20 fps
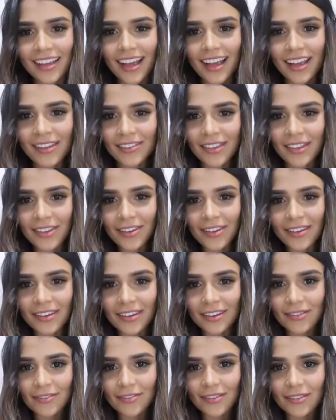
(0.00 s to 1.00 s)
I think you
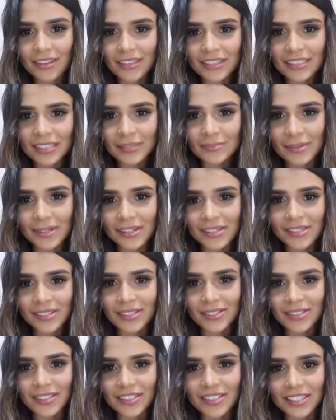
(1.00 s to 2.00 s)
can fully express
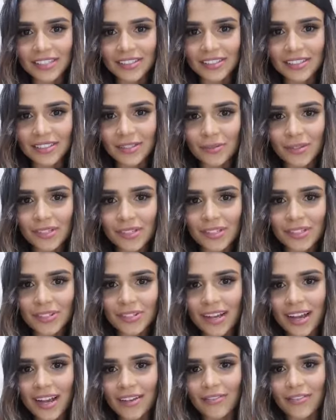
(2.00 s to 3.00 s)
your thoughts once you
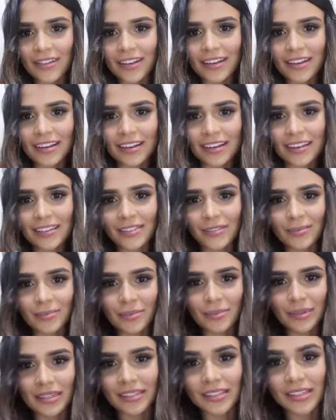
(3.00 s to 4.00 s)
have an
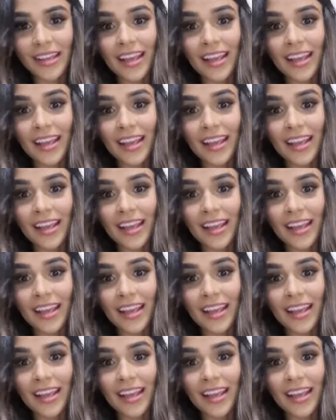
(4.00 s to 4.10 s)
interpreter.